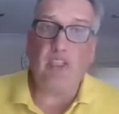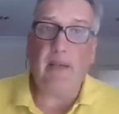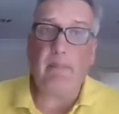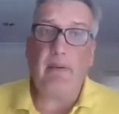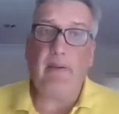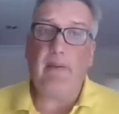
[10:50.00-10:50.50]

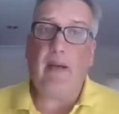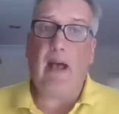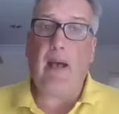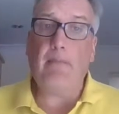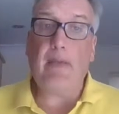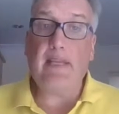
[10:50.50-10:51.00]
tip
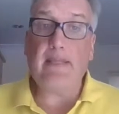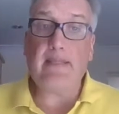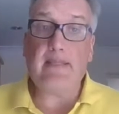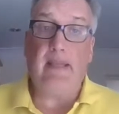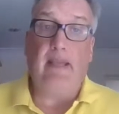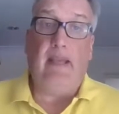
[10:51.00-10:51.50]

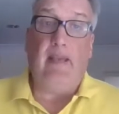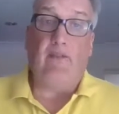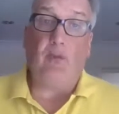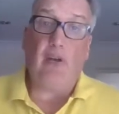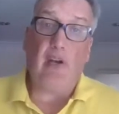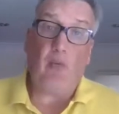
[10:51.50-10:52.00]
is, if
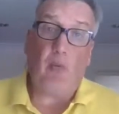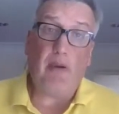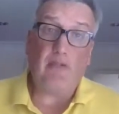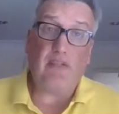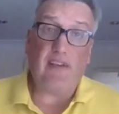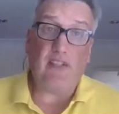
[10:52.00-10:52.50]
you want to know what
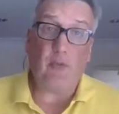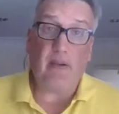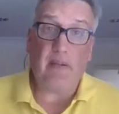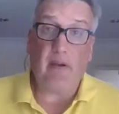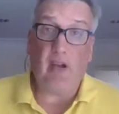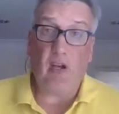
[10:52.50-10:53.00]
motivates your
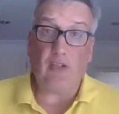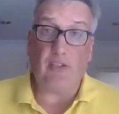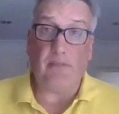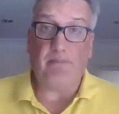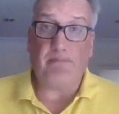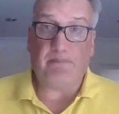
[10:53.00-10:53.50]
people, ask
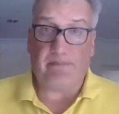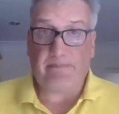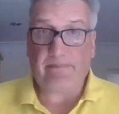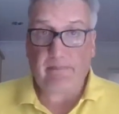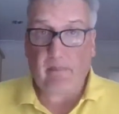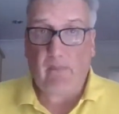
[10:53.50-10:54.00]
them.
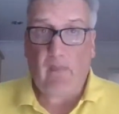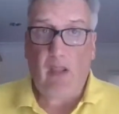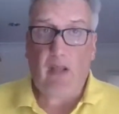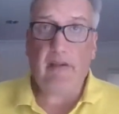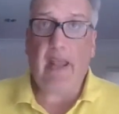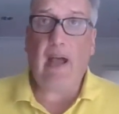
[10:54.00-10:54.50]

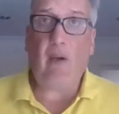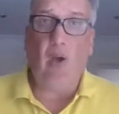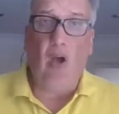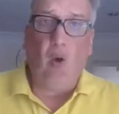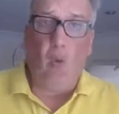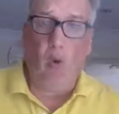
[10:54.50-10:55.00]

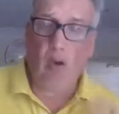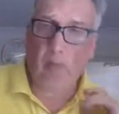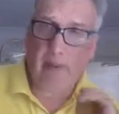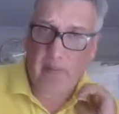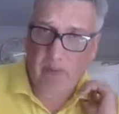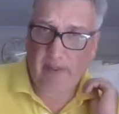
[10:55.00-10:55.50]
Now, what a lot
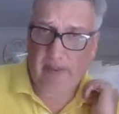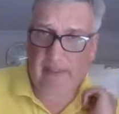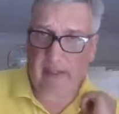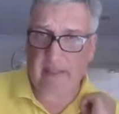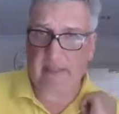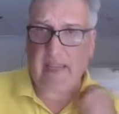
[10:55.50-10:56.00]
of people think
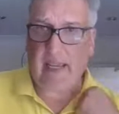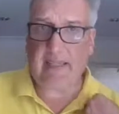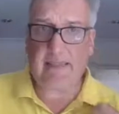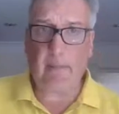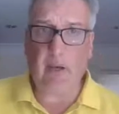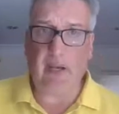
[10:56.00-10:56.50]
they're going to say
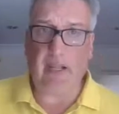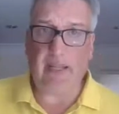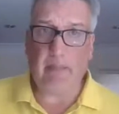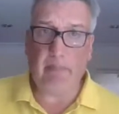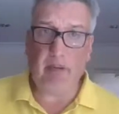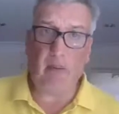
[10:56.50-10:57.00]
is the
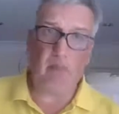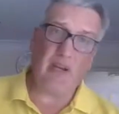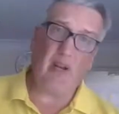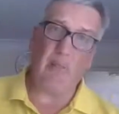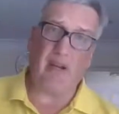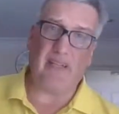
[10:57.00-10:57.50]
money, but we
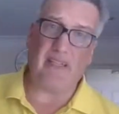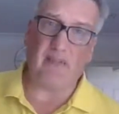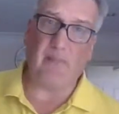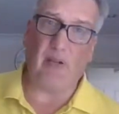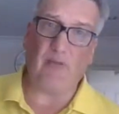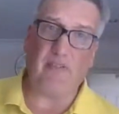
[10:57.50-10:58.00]
know money
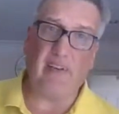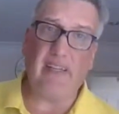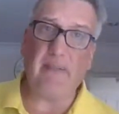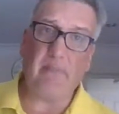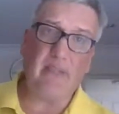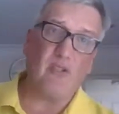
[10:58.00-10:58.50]
doesn't
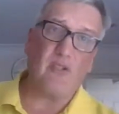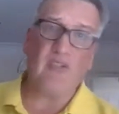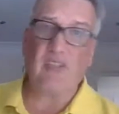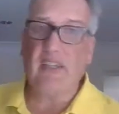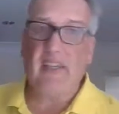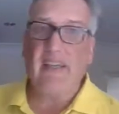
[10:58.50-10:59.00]
motivate
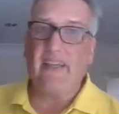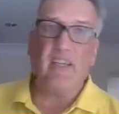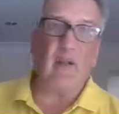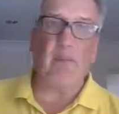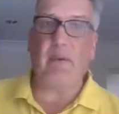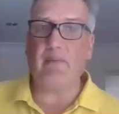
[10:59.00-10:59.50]
because,
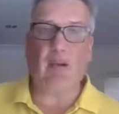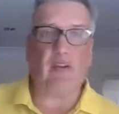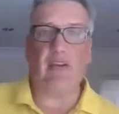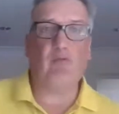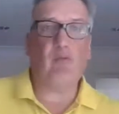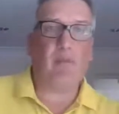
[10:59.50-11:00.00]
you know, I
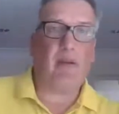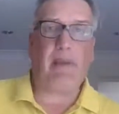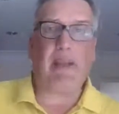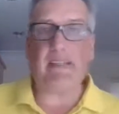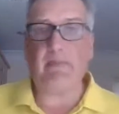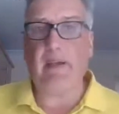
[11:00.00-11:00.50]
don't know, robbing a
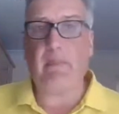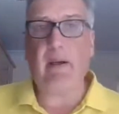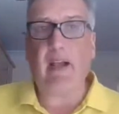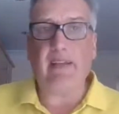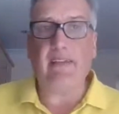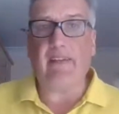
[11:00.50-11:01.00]
bank's better
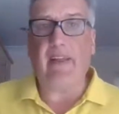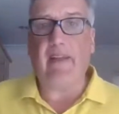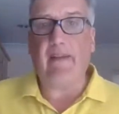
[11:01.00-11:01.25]
paid, isn't